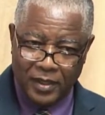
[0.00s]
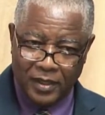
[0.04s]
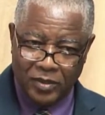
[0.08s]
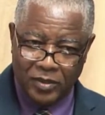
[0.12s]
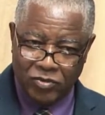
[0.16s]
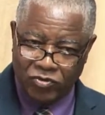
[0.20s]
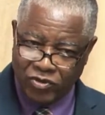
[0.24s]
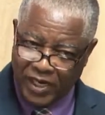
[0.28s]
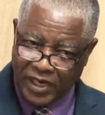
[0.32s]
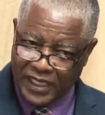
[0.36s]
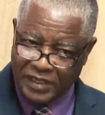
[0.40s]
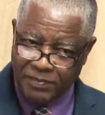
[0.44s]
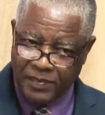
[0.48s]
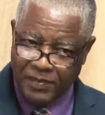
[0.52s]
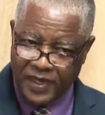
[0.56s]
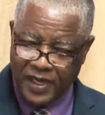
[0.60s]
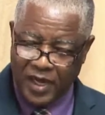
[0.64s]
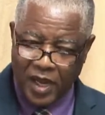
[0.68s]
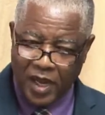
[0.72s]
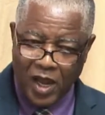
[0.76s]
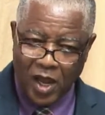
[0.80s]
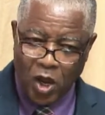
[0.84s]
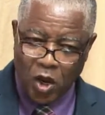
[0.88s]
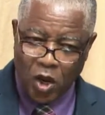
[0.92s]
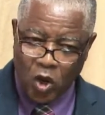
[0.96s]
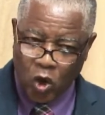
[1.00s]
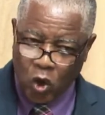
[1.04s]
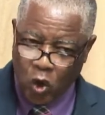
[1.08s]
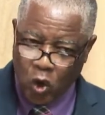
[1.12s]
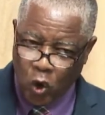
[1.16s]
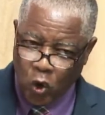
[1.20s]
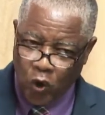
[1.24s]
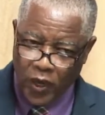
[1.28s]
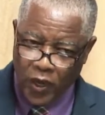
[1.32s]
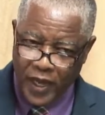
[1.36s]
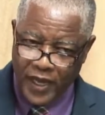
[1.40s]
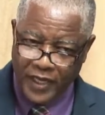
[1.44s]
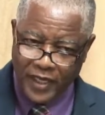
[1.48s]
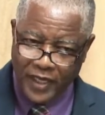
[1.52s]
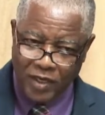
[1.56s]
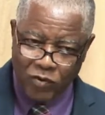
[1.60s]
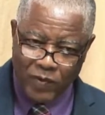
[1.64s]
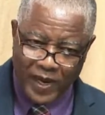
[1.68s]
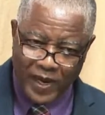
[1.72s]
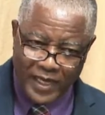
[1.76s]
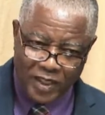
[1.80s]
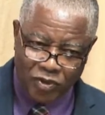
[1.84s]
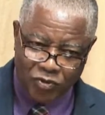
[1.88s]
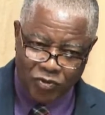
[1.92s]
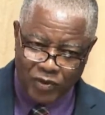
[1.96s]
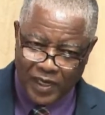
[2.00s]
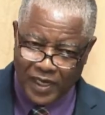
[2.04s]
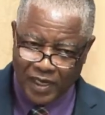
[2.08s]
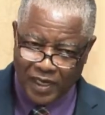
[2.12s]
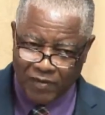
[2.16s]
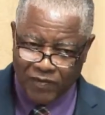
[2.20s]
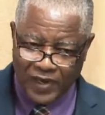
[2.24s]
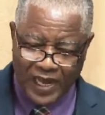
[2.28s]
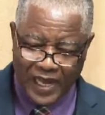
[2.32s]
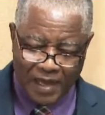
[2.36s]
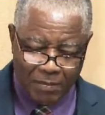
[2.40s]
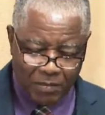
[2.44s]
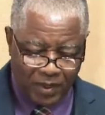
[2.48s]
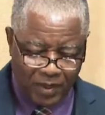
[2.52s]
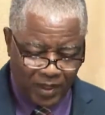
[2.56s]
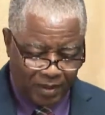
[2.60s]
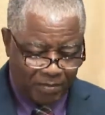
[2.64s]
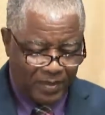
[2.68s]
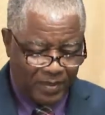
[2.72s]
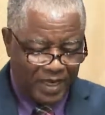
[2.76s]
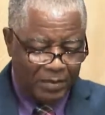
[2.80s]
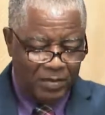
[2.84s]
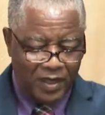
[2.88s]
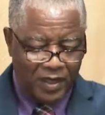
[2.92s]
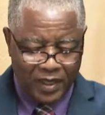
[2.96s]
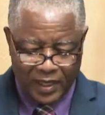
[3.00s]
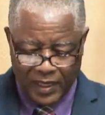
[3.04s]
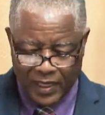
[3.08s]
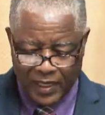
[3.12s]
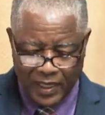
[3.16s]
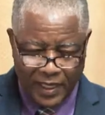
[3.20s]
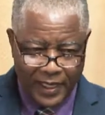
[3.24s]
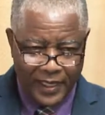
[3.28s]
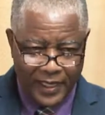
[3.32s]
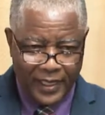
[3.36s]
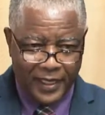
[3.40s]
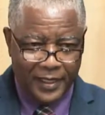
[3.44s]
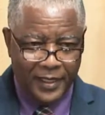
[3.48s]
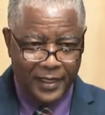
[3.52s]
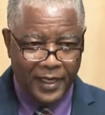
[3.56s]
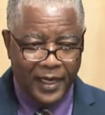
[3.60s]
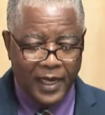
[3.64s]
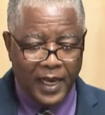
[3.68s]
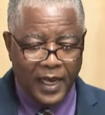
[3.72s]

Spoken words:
Trust me, go into the registry and look for that book, big book, and look at it.